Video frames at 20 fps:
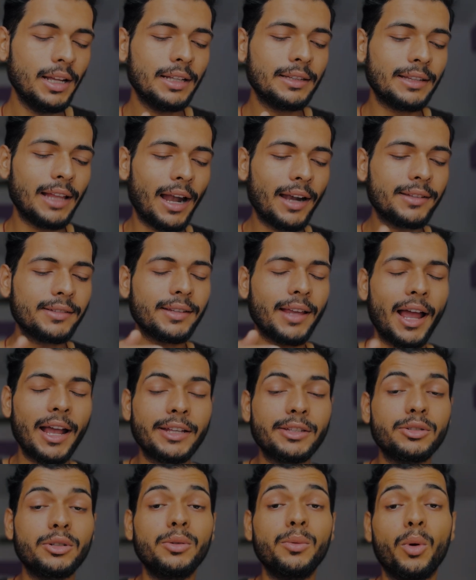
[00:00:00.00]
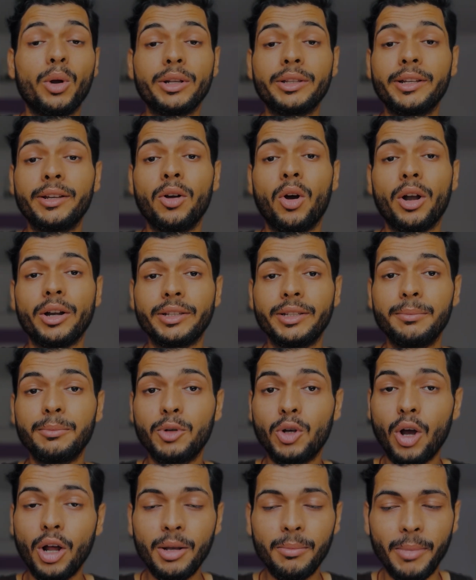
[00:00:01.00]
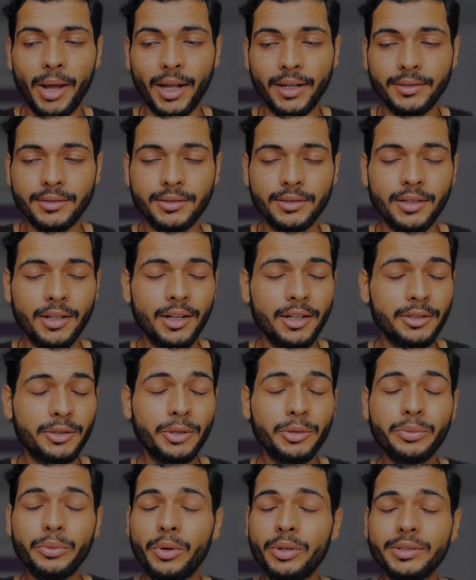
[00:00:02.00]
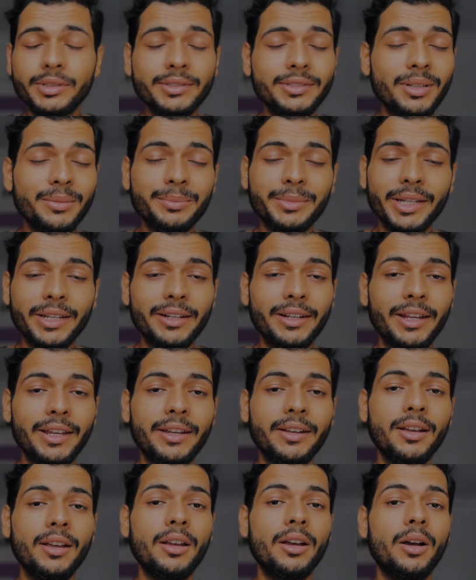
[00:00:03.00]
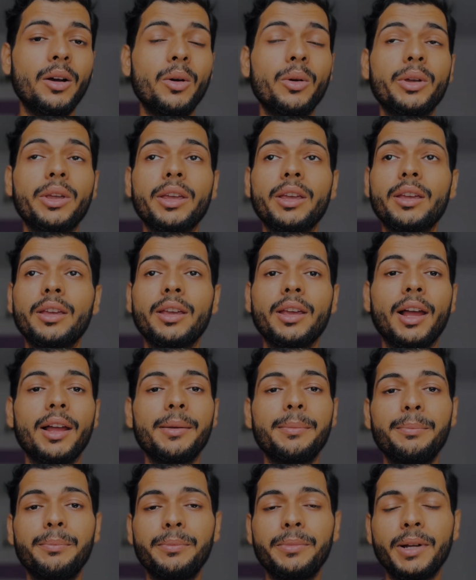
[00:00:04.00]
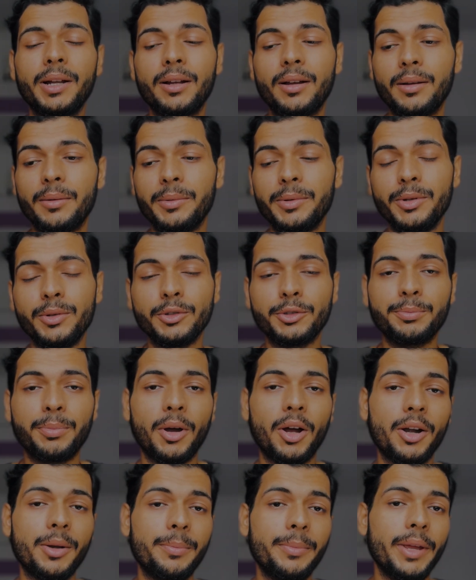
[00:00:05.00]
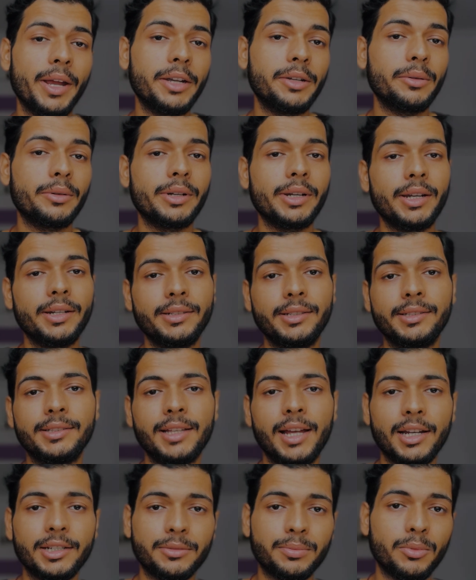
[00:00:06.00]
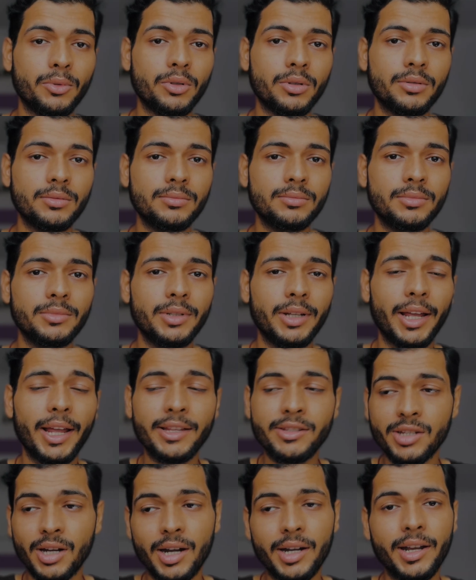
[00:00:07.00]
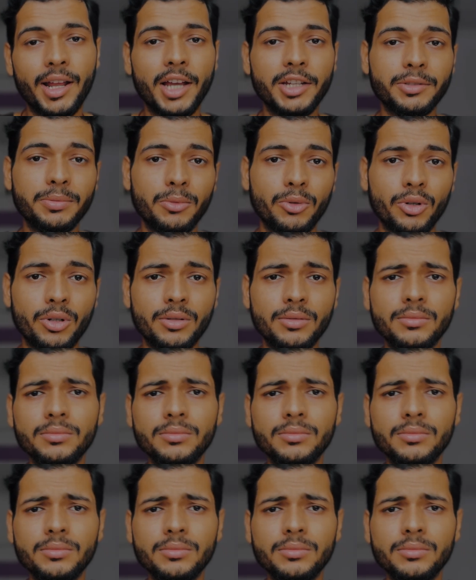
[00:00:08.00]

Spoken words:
That's actually what got them callbacks. So it wasn't something like, okay, I use Power BI to create this dashboard, HR dashboard.